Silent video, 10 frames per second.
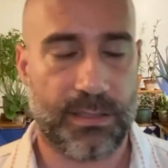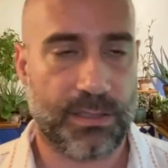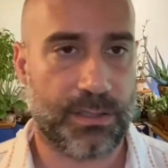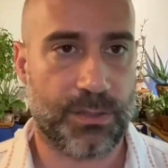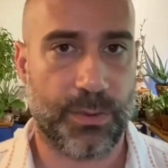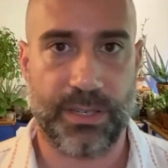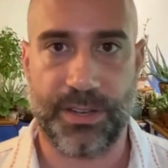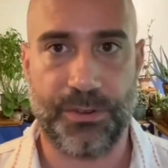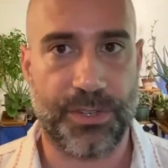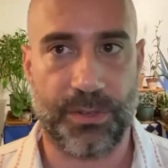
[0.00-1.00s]
Twitter,
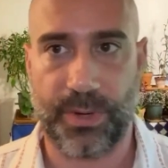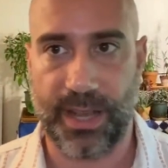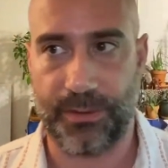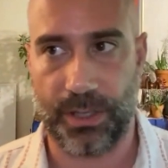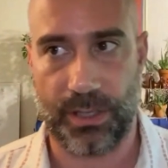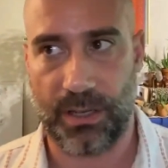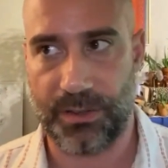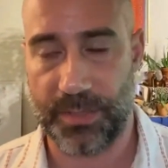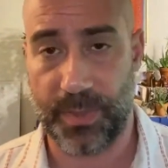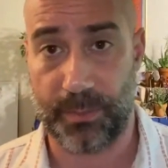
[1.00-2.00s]
YouTube, whatever, all
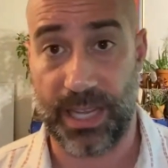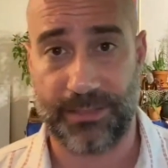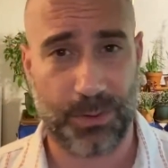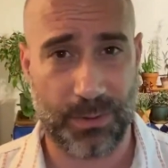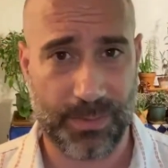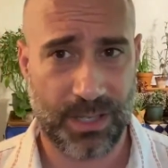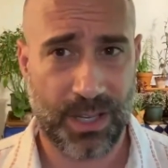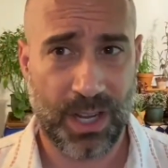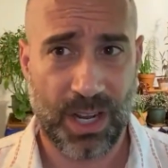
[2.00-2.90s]
these big platforms.